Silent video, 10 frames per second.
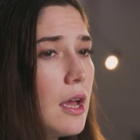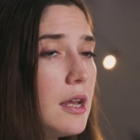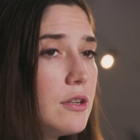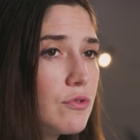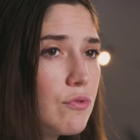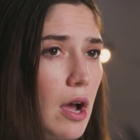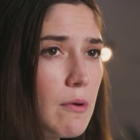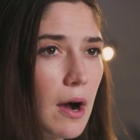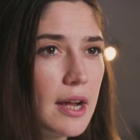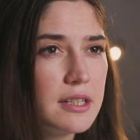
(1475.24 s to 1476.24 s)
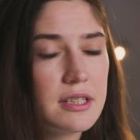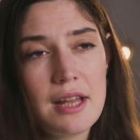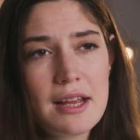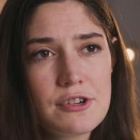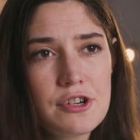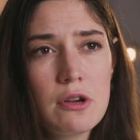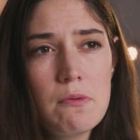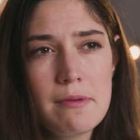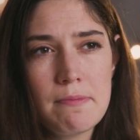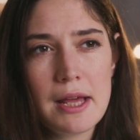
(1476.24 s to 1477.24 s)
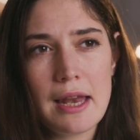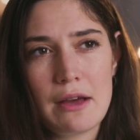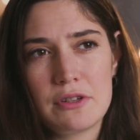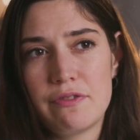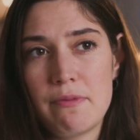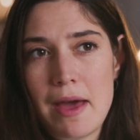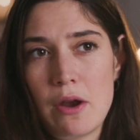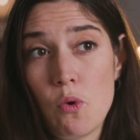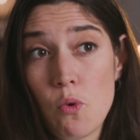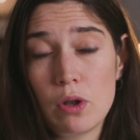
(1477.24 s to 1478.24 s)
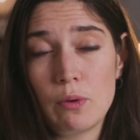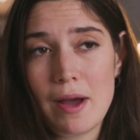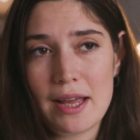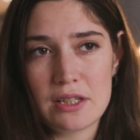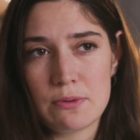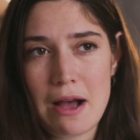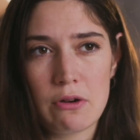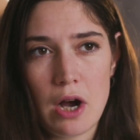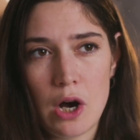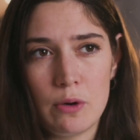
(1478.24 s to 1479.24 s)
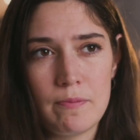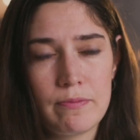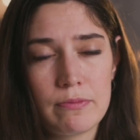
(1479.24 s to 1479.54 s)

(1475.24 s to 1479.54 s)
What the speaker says: In dry wines, that sugar would be allowed to ferment all the way into alcohol.